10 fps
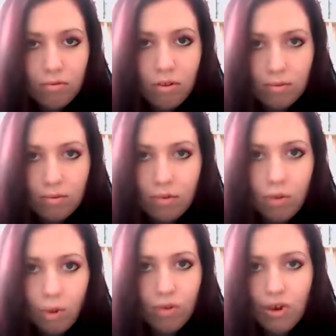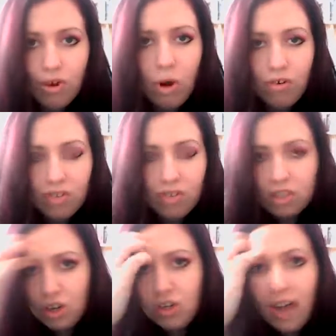the gore and horror is
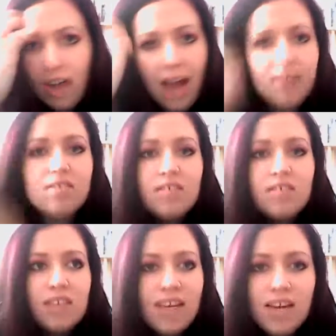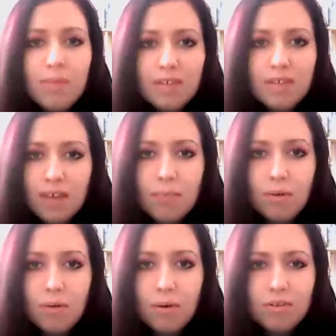good. And they keep it
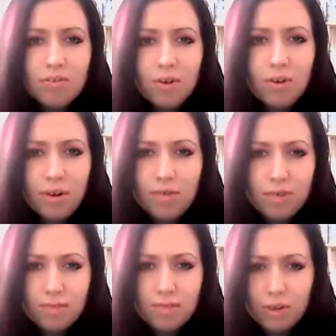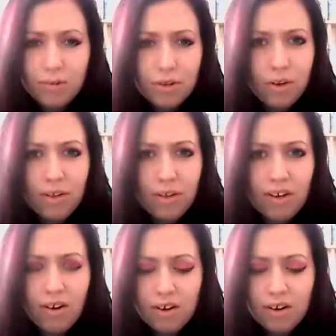separate, which is what a lot of films don't do. They
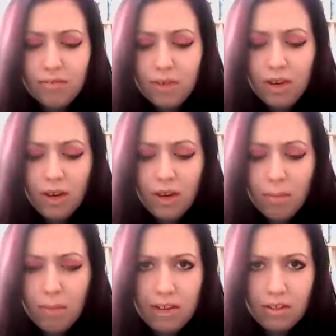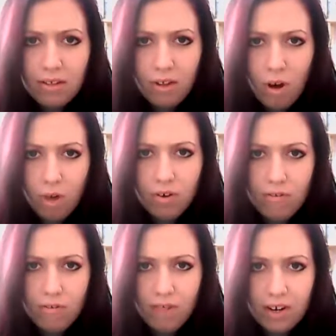kind of make the horror
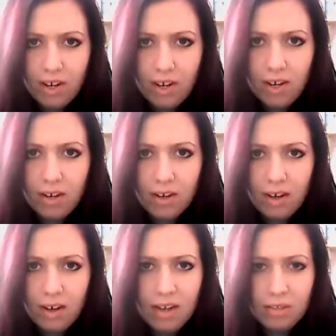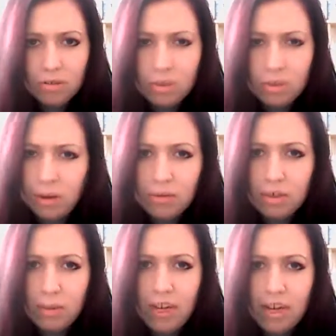funny, and it's not supposed
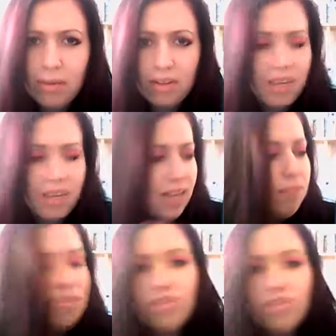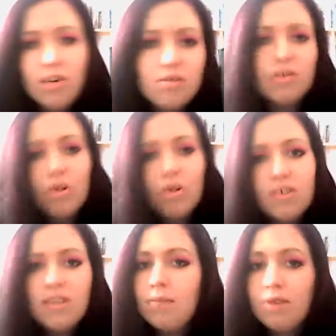to be. But they keep the jokes and the horror
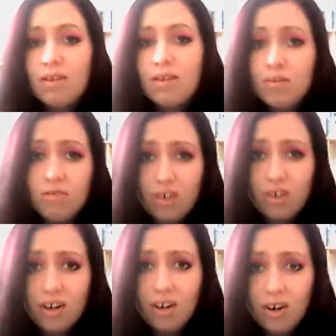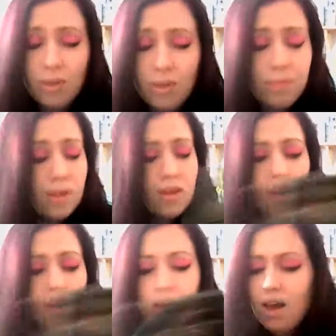separate in this, which I like a lot.
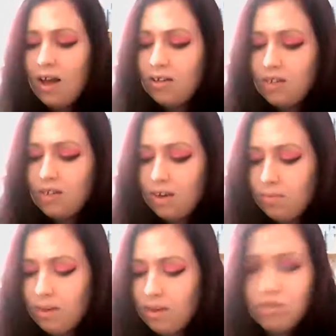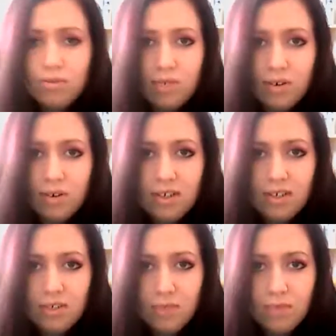And um, as you all know, I
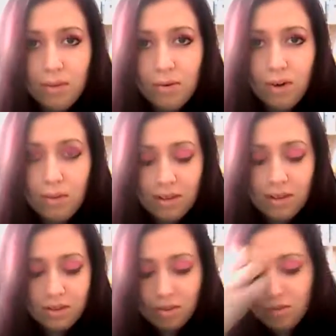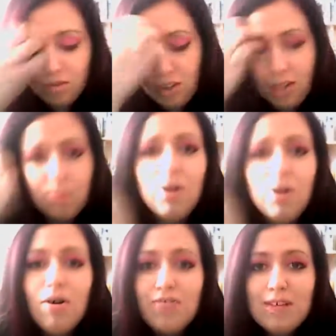tend to ramble quite a bit, so I'll try and keep the
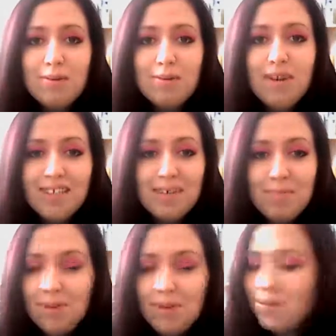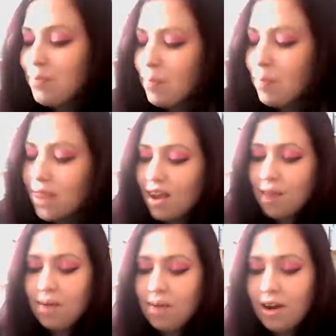plot of this pretty simple.
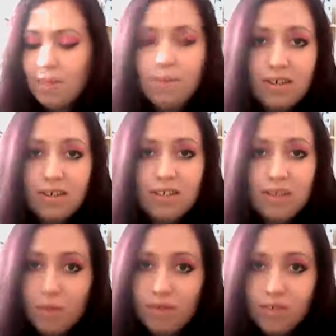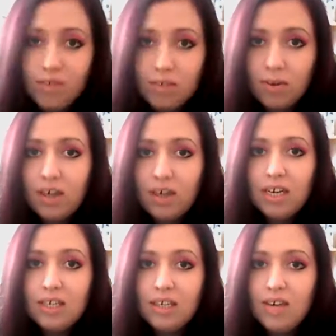But um, basically, the plot of this one
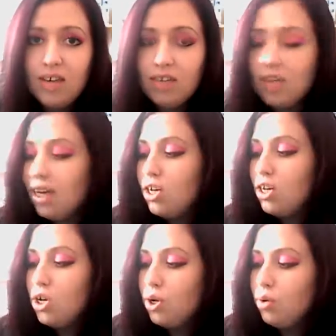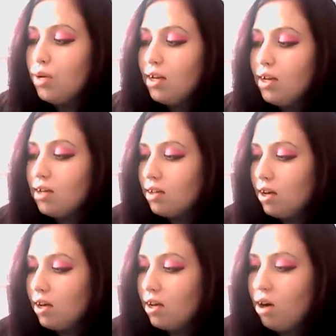is there is a new
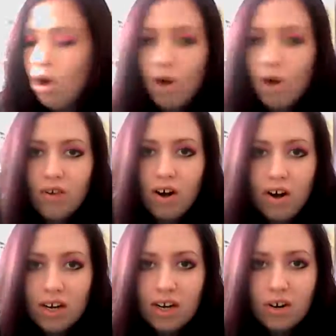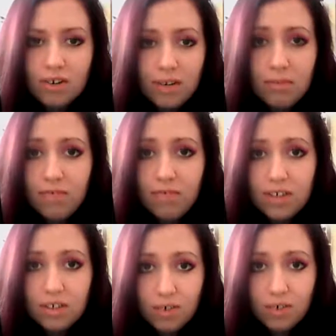uh, horror icon named
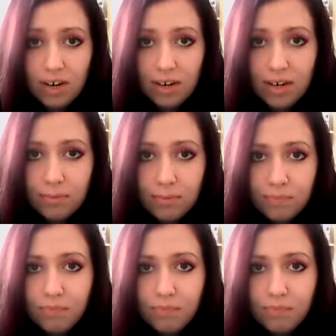Victor Crowley